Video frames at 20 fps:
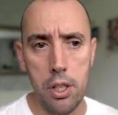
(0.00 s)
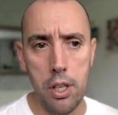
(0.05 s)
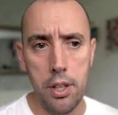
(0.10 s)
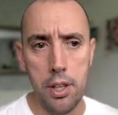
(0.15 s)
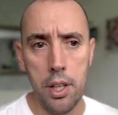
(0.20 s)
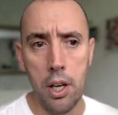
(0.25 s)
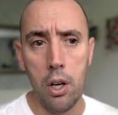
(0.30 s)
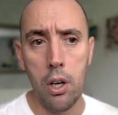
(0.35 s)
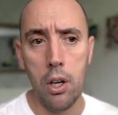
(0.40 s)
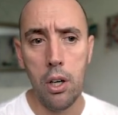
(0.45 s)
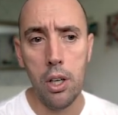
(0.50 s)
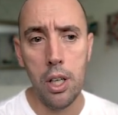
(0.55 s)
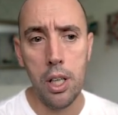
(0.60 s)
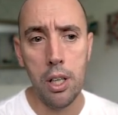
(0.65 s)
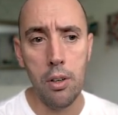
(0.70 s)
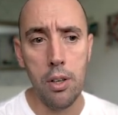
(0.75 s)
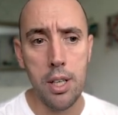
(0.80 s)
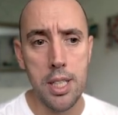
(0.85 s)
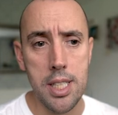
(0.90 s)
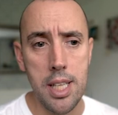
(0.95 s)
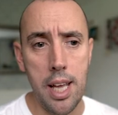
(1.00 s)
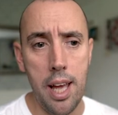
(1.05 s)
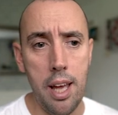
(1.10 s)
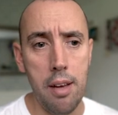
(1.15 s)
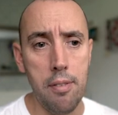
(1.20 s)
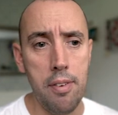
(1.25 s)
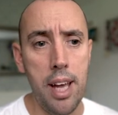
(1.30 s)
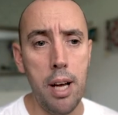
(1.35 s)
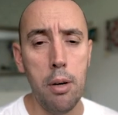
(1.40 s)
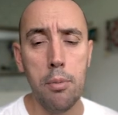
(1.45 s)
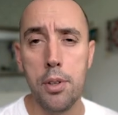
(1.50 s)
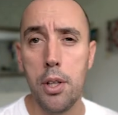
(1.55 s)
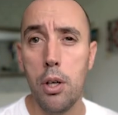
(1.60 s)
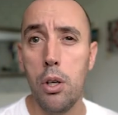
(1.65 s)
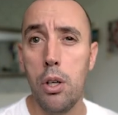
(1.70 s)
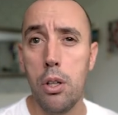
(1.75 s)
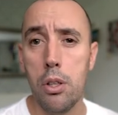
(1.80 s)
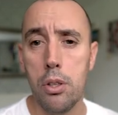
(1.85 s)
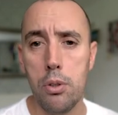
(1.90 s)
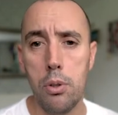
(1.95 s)
the highlights have, how
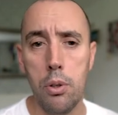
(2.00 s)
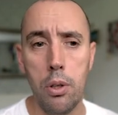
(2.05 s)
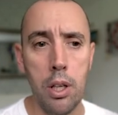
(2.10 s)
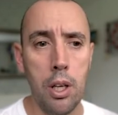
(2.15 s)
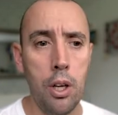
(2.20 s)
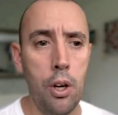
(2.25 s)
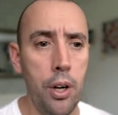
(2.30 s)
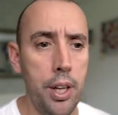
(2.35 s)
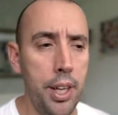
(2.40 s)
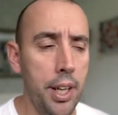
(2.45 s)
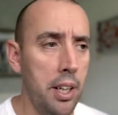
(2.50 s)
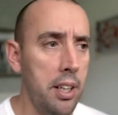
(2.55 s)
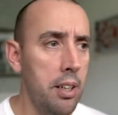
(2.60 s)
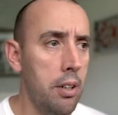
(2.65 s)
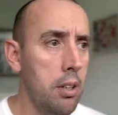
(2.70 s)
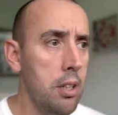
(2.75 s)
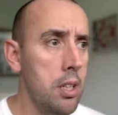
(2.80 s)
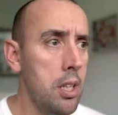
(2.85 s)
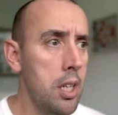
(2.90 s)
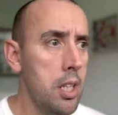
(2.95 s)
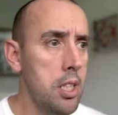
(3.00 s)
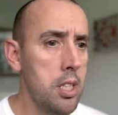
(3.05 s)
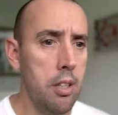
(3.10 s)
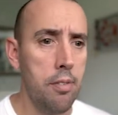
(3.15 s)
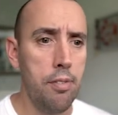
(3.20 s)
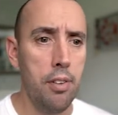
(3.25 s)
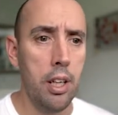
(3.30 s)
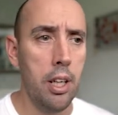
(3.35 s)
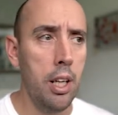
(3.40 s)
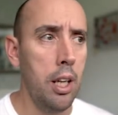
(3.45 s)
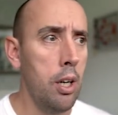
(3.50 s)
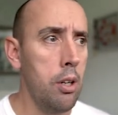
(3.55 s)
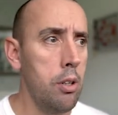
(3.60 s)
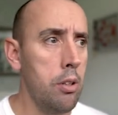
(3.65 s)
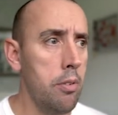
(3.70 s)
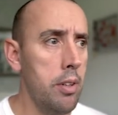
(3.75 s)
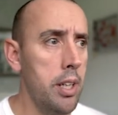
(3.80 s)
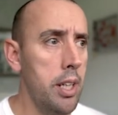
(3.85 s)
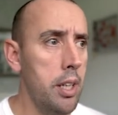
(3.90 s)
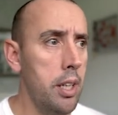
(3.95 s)
dark or light they are. So if I
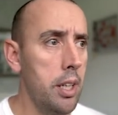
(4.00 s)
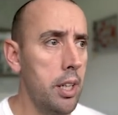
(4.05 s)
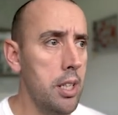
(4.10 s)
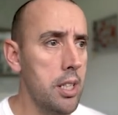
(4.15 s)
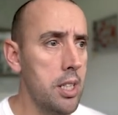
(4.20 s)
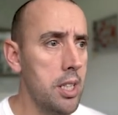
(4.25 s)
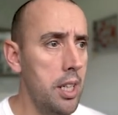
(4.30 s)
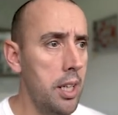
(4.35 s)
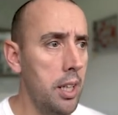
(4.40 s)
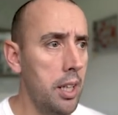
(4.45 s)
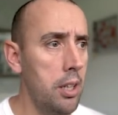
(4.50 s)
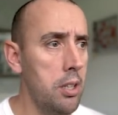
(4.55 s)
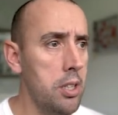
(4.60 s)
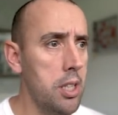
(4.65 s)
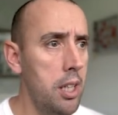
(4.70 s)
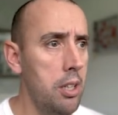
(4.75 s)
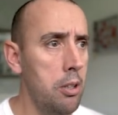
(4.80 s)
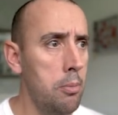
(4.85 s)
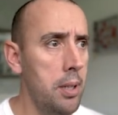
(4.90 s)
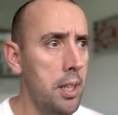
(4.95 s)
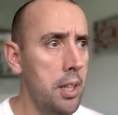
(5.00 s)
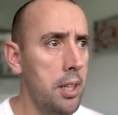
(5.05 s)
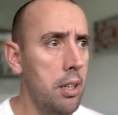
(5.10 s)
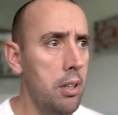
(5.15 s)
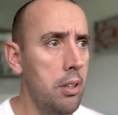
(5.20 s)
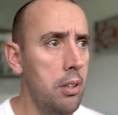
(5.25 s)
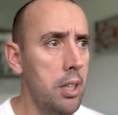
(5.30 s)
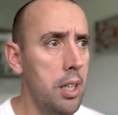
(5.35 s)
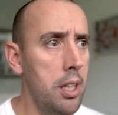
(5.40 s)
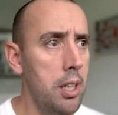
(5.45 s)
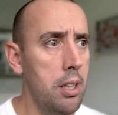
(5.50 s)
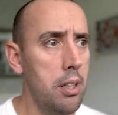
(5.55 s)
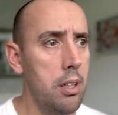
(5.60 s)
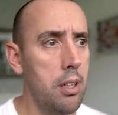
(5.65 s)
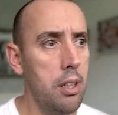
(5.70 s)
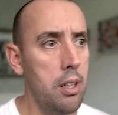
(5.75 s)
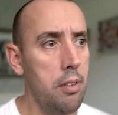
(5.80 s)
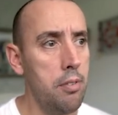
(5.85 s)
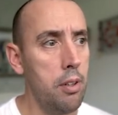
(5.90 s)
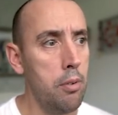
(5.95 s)
lower it, you can see it goes a little bit darker.
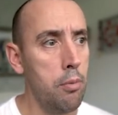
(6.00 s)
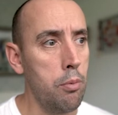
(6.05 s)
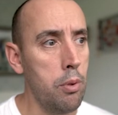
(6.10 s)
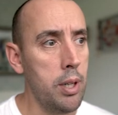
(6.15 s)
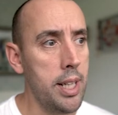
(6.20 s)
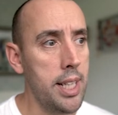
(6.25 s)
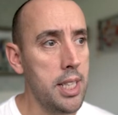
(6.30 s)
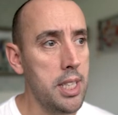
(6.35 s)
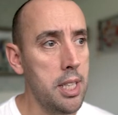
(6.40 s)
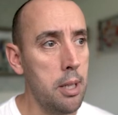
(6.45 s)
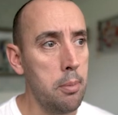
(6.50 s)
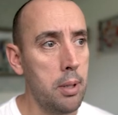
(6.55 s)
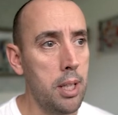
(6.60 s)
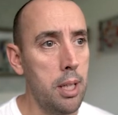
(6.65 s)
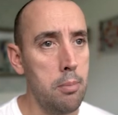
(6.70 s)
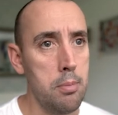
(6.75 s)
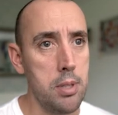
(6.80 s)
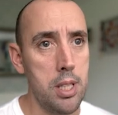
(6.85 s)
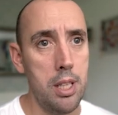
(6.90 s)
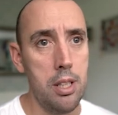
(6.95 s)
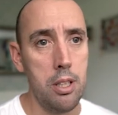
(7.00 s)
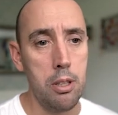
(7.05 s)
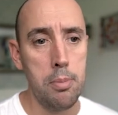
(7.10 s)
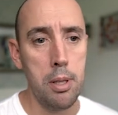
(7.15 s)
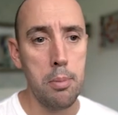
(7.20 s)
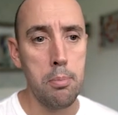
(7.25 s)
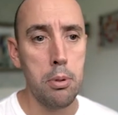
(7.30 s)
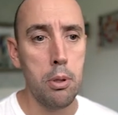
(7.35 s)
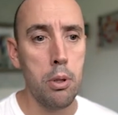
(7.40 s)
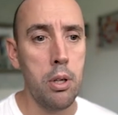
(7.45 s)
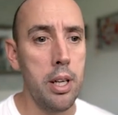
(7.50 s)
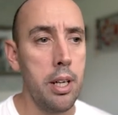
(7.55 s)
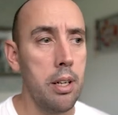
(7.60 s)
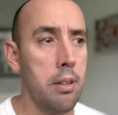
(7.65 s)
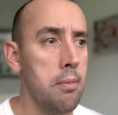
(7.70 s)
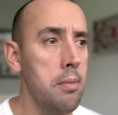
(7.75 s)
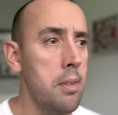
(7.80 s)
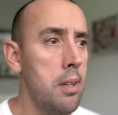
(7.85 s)
If I raise it, it becomes a little bit brighter.